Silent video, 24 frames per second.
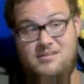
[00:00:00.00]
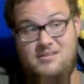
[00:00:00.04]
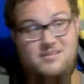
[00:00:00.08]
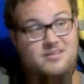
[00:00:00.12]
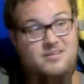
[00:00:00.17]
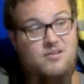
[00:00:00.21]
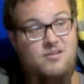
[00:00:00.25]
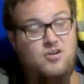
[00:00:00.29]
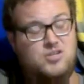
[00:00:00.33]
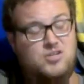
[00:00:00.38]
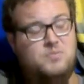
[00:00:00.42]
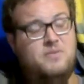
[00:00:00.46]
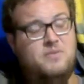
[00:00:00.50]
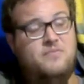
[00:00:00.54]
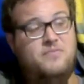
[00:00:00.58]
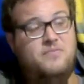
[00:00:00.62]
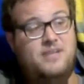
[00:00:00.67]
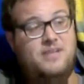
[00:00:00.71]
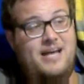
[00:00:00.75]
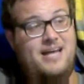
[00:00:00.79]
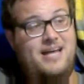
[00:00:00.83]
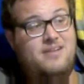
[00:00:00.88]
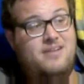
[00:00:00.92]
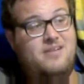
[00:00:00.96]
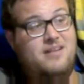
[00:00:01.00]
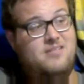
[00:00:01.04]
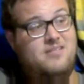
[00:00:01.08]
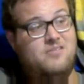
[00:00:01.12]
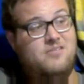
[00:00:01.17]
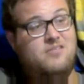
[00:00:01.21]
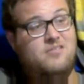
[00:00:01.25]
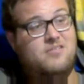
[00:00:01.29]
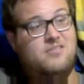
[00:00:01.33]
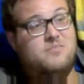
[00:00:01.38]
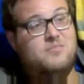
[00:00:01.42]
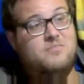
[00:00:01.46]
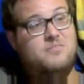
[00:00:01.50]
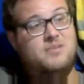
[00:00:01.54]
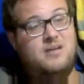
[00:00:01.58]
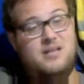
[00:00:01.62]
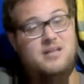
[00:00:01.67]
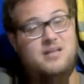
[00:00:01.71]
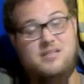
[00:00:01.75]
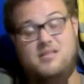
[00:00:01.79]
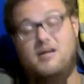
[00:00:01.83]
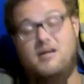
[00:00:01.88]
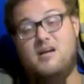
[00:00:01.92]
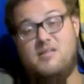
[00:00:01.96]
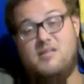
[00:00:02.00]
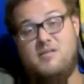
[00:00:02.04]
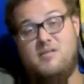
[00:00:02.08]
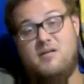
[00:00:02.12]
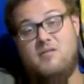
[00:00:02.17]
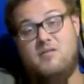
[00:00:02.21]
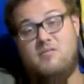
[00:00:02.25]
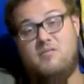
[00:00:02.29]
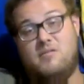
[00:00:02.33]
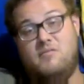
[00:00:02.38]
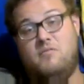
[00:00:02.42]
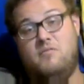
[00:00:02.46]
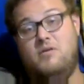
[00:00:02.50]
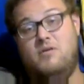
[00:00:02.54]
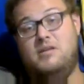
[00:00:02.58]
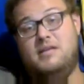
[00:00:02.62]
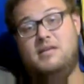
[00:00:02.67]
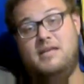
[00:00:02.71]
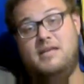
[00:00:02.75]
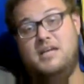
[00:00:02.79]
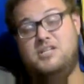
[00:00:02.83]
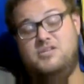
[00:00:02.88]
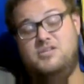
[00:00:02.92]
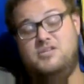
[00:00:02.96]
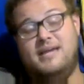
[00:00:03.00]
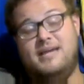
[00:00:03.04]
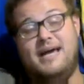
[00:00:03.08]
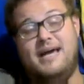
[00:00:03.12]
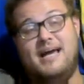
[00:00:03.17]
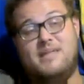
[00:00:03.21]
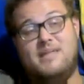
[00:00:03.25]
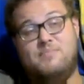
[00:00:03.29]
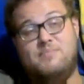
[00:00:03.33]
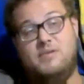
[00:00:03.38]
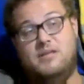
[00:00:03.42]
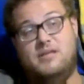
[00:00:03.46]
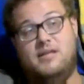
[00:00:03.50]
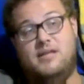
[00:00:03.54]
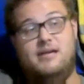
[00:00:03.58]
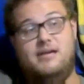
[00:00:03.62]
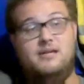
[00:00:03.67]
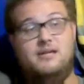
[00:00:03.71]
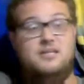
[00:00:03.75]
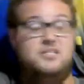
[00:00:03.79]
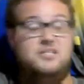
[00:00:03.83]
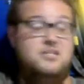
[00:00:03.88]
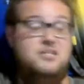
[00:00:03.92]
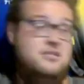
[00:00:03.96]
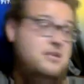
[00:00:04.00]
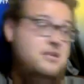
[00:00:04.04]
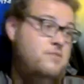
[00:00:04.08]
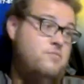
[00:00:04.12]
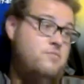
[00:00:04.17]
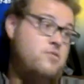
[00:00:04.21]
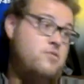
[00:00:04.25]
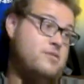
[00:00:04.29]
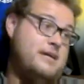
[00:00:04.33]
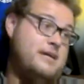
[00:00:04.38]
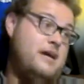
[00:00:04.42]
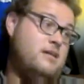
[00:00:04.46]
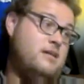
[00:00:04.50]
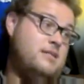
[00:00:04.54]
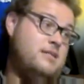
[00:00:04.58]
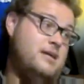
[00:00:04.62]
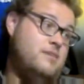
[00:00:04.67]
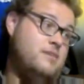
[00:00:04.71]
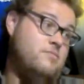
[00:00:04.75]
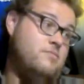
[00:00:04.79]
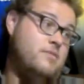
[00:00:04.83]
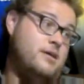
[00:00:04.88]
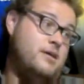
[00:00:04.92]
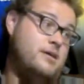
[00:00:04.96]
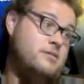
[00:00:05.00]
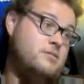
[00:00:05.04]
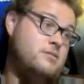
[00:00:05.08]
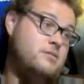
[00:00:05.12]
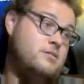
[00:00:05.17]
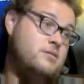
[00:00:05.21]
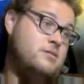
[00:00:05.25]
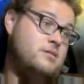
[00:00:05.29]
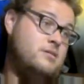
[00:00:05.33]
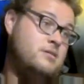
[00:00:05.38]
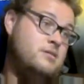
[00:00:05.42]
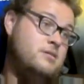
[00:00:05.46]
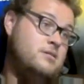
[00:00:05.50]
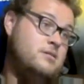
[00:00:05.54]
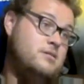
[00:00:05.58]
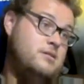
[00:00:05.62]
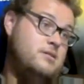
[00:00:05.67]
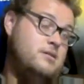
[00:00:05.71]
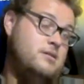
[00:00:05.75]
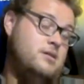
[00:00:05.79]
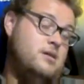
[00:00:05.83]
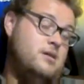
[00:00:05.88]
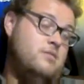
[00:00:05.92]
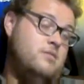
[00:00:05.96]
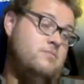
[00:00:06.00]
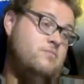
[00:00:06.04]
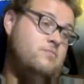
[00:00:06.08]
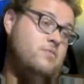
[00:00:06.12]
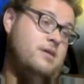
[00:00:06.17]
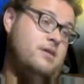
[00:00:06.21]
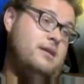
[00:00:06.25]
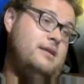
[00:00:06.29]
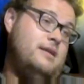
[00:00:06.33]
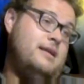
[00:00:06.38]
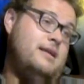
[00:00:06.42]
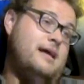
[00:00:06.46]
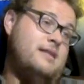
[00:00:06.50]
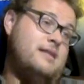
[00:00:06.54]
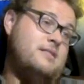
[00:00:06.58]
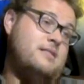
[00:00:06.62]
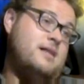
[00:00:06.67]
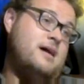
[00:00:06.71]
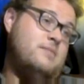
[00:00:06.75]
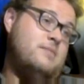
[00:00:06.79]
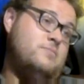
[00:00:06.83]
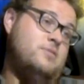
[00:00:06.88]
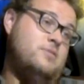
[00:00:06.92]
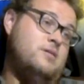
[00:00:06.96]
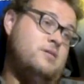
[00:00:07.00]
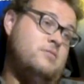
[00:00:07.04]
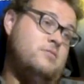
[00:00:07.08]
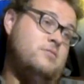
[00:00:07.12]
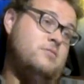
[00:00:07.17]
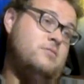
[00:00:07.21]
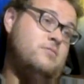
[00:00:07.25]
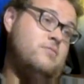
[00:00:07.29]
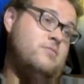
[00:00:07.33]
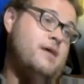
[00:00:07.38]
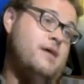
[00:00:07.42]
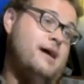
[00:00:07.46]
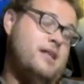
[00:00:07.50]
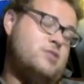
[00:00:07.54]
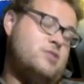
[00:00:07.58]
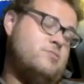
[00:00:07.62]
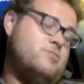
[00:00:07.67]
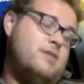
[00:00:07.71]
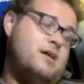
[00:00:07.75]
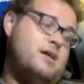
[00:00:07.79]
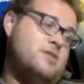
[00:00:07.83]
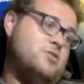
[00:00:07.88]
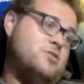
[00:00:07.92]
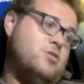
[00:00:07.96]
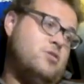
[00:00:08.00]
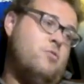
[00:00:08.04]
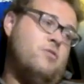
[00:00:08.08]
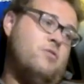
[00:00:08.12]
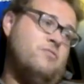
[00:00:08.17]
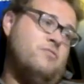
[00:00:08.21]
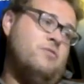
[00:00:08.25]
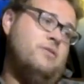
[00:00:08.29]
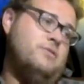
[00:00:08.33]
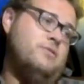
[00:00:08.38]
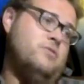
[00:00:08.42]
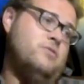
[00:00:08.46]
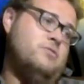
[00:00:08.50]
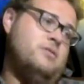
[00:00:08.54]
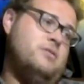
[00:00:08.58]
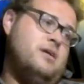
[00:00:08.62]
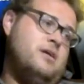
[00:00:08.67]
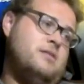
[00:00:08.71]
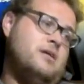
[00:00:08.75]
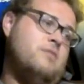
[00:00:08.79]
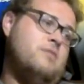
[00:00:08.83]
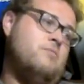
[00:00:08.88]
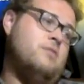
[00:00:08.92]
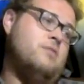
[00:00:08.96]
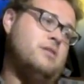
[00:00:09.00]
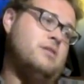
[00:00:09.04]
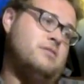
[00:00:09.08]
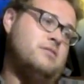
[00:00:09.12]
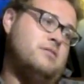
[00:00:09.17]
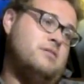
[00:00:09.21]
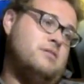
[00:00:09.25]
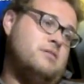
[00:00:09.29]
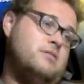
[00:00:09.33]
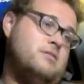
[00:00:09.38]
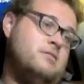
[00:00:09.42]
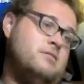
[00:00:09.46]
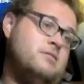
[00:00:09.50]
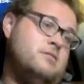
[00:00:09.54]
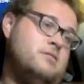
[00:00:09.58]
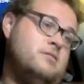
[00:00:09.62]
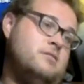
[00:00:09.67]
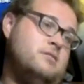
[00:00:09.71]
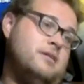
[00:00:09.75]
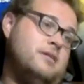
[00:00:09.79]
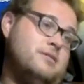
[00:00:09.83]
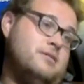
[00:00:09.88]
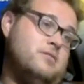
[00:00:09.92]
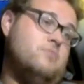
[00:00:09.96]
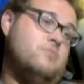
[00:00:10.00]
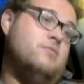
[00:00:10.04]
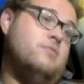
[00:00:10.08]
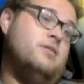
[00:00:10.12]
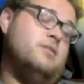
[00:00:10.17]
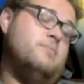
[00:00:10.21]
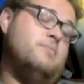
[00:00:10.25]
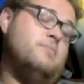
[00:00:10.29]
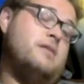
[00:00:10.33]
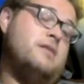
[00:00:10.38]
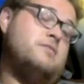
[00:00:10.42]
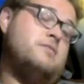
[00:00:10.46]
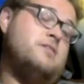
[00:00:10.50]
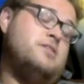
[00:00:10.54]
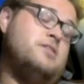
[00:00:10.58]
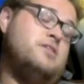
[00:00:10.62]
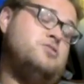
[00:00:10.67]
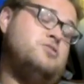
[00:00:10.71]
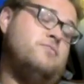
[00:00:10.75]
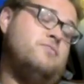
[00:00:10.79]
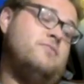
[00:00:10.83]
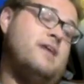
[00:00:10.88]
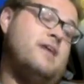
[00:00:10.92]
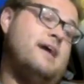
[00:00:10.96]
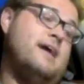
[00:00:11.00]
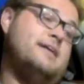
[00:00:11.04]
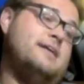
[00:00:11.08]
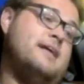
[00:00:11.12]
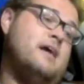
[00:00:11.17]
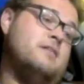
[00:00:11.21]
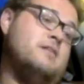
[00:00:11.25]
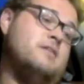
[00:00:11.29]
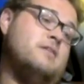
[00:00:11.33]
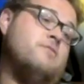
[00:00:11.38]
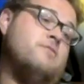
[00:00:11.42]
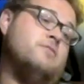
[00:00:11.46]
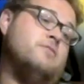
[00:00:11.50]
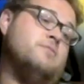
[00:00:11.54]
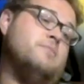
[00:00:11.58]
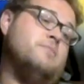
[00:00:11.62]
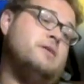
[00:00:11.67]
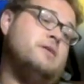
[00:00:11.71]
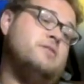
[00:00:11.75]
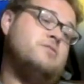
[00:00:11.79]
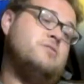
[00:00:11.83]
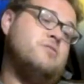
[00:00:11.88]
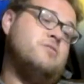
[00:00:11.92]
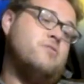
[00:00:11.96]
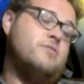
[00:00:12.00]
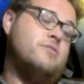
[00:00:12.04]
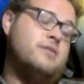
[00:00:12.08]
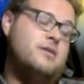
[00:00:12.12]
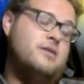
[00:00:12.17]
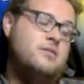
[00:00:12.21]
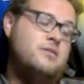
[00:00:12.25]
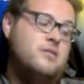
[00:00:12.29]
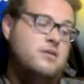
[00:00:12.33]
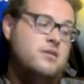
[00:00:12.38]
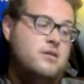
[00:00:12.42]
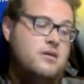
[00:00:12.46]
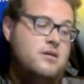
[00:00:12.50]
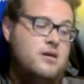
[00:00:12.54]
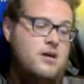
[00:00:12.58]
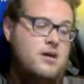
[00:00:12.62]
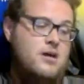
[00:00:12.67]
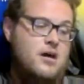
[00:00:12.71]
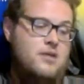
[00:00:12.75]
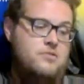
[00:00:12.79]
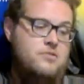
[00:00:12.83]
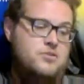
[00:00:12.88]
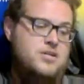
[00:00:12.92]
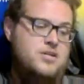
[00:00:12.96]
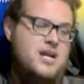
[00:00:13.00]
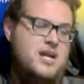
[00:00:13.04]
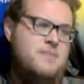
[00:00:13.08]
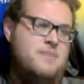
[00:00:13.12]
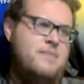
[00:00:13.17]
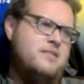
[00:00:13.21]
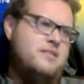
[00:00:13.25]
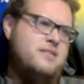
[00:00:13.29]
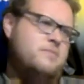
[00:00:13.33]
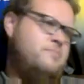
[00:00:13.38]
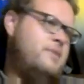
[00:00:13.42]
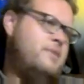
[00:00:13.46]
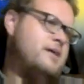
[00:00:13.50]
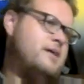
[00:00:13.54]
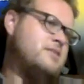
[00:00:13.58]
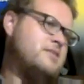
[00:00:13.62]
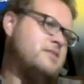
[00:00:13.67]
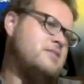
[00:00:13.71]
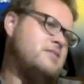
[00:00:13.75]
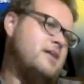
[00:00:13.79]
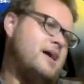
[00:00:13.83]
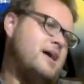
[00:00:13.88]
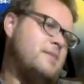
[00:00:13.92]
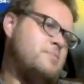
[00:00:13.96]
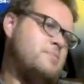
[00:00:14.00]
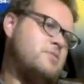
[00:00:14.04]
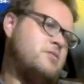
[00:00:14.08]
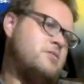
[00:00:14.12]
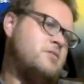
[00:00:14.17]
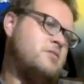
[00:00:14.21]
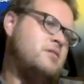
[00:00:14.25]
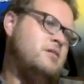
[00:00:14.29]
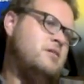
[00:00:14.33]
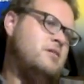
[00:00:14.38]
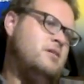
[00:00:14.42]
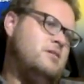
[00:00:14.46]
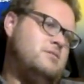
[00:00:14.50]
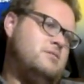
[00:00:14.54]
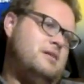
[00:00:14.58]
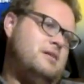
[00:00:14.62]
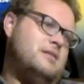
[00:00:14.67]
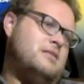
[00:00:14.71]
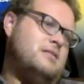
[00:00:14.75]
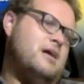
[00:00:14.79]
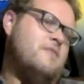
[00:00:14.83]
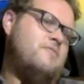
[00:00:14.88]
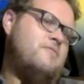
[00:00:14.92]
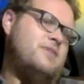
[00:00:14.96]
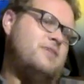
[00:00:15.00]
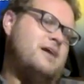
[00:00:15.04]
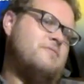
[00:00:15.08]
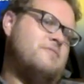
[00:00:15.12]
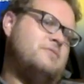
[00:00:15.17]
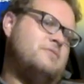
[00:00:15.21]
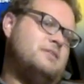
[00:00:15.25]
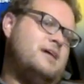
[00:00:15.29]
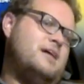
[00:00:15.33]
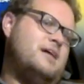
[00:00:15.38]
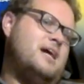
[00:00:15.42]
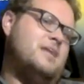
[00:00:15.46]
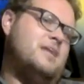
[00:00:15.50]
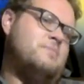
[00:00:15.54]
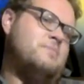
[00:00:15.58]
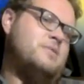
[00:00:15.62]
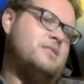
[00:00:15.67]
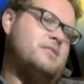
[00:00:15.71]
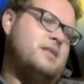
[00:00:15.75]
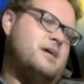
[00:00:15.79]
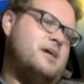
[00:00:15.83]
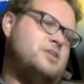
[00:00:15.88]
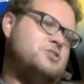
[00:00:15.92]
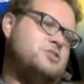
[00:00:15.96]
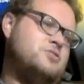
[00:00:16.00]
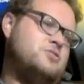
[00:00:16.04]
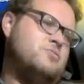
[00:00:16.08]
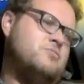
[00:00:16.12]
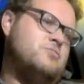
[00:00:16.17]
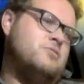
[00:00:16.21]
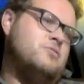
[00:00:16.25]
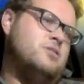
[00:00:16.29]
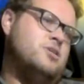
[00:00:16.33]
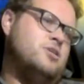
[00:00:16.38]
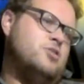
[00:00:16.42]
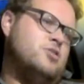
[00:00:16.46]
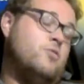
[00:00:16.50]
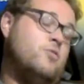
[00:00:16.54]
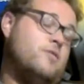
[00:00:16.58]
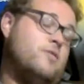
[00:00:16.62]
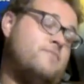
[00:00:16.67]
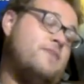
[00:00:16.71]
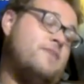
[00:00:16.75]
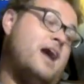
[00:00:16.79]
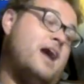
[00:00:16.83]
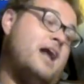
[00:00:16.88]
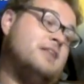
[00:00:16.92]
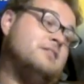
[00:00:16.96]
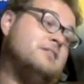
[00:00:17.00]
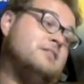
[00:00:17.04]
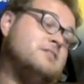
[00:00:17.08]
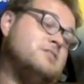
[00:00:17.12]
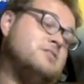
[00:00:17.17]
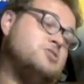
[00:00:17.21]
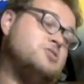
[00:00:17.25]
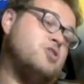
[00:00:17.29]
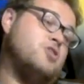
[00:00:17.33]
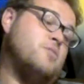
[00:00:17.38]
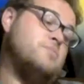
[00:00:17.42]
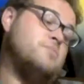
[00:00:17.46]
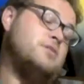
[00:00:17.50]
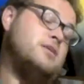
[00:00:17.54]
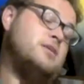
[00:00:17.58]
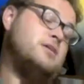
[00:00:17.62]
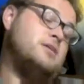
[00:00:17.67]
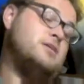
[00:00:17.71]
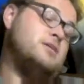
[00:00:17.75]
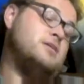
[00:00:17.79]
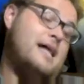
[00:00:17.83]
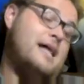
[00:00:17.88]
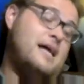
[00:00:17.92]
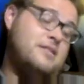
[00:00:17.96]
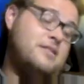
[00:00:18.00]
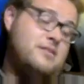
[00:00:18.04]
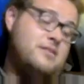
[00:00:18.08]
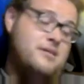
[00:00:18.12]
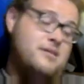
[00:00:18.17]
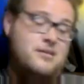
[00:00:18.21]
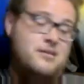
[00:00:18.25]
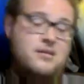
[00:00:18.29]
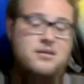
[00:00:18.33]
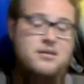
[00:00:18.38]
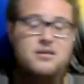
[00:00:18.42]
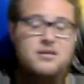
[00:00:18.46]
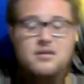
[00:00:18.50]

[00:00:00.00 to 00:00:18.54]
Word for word: Y'all should be flattered. That's awesome. It sucks though because we wanted to get you guys, but like it just didn't work out that way. You know, we'll get them next time though. Riot Squad is always one of those teams I want to see. Like they're one of the best teams you'll find out there on the B circuit. Uh, they're trying to make some big steps. They definitely have a lot of potential. Quarterfinal the Charm City Classic.